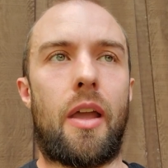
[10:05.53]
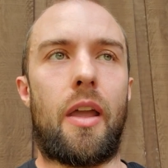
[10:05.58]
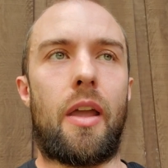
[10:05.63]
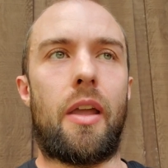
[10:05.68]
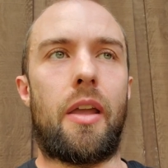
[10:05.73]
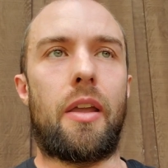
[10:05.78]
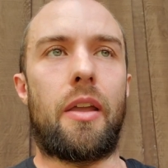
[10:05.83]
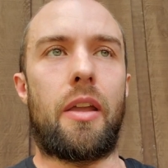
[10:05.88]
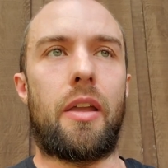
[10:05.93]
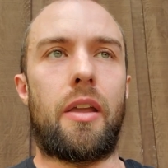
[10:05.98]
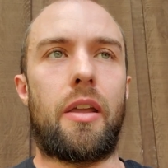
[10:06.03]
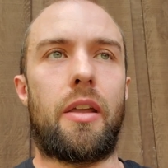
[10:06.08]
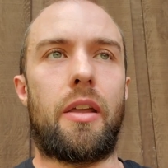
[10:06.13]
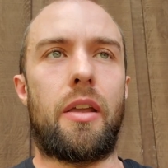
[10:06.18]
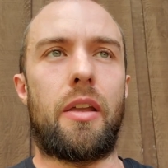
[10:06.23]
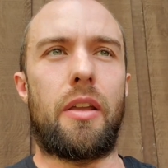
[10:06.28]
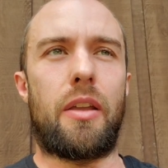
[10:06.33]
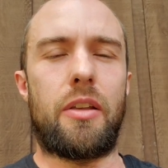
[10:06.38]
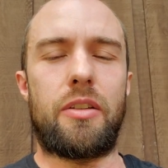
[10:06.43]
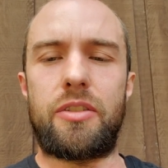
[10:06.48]
it
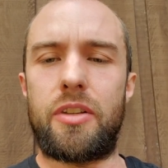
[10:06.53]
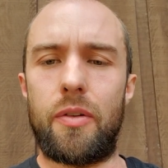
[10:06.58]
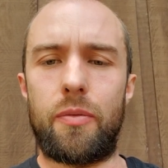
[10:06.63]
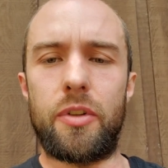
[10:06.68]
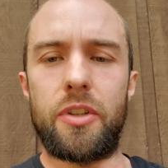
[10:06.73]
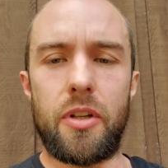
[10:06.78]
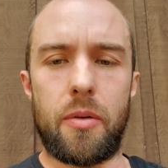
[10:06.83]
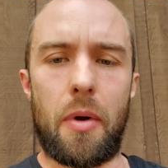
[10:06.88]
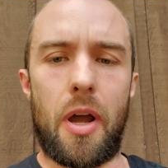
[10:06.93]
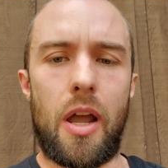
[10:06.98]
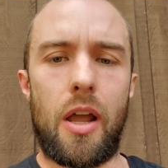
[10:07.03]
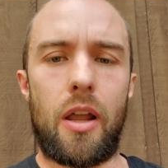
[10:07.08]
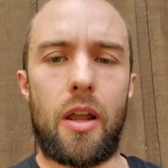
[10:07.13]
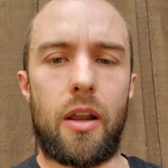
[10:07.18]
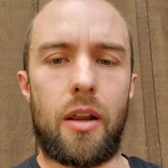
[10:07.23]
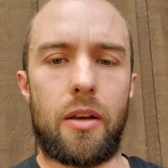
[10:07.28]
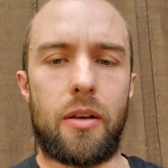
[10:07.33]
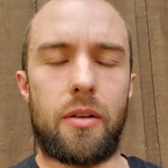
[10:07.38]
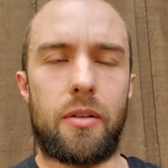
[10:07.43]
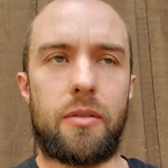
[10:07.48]
is different than mine,
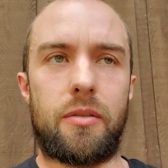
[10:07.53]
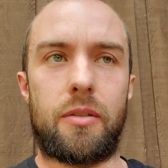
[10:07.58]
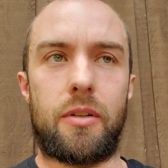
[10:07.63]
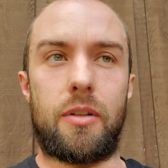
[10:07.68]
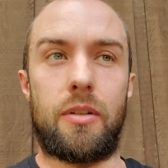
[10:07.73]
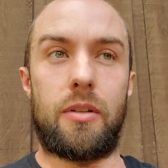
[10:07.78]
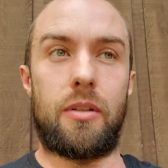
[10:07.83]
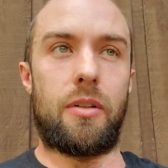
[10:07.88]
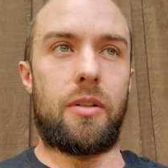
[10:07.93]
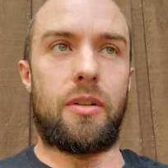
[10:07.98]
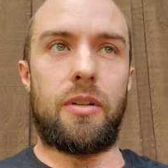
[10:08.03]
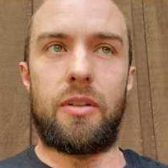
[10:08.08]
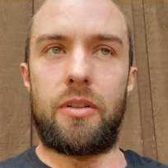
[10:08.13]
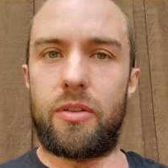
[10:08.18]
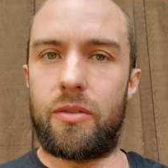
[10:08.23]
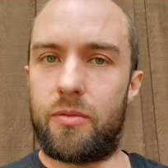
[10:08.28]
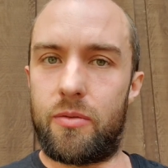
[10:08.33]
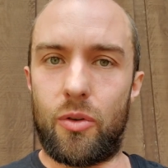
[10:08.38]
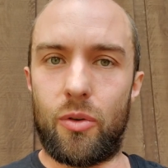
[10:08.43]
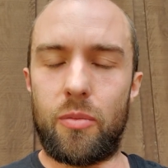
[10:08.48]

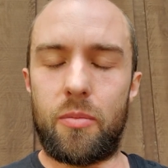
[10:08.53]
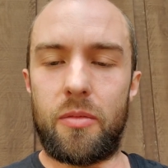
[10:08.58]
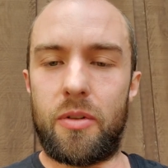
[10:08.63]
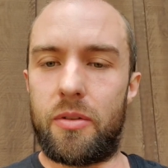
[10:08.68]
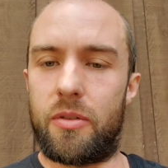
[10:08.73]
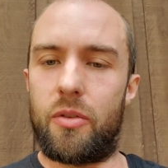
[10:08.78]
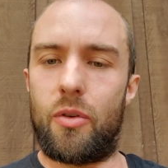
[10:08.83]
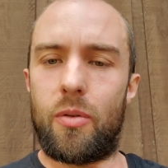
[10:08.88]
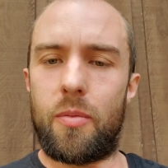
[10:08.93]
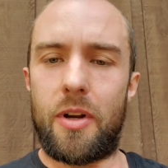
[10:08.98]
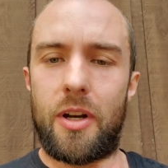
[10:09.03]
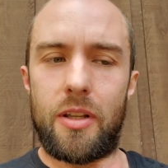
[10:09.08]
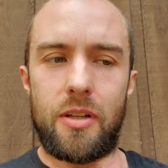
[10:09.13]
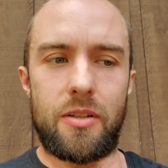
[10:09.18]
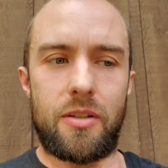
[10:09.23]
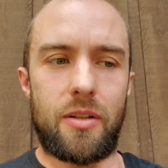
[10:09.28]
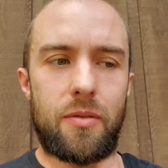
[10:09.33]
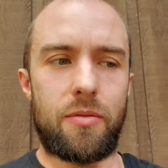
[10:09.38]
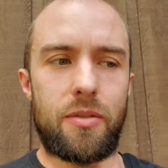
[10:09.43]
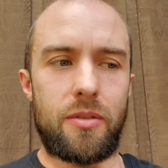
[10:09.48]
and your body's
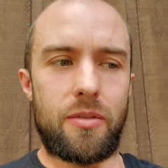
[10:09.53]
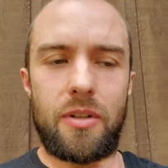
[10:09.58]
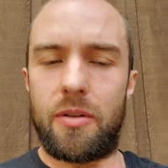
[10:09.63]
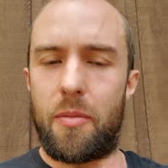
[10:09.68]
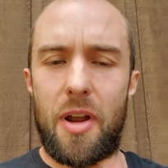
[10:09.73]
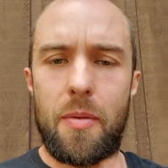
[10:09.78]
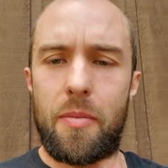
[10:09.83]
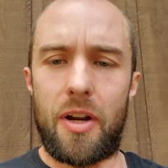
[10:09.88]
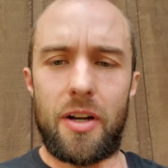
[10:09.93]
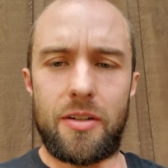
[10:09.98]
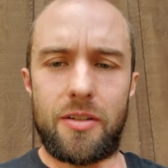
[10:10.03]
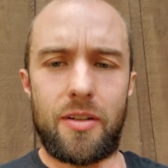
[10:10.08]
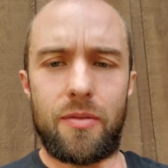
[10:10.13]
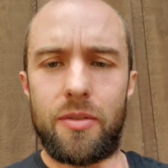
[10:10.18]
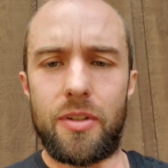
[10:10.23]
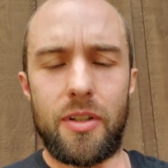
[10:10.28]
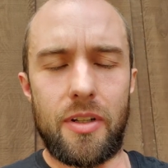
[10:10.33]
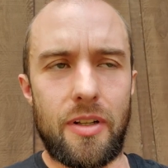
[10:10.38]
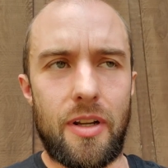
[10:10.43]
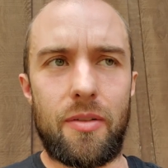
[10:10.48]
different, and my body's
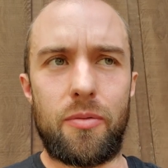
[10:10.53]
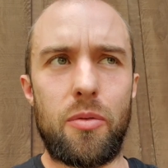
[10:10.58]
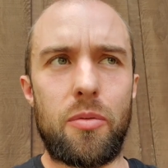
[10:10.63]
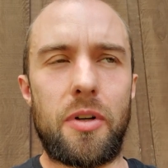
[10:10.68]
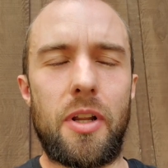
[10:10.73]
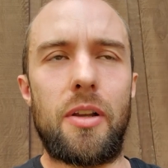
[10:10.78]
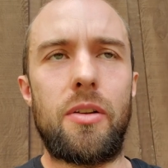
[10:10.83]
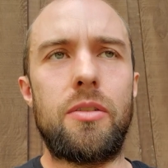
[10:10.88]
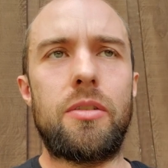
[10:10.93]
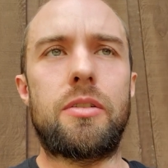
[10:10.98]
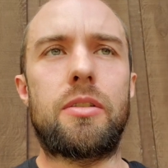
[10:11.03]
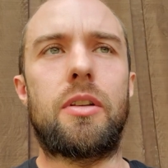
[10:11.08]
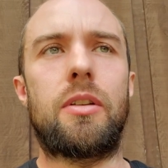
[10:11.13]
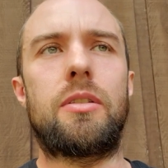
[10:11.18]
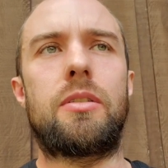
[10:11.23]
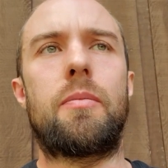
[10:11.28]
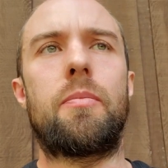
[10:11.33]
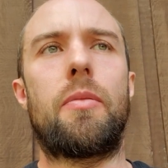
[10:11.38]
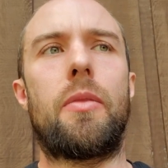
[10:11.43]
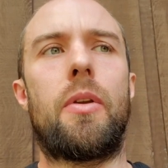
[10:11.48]
different than everyone else's,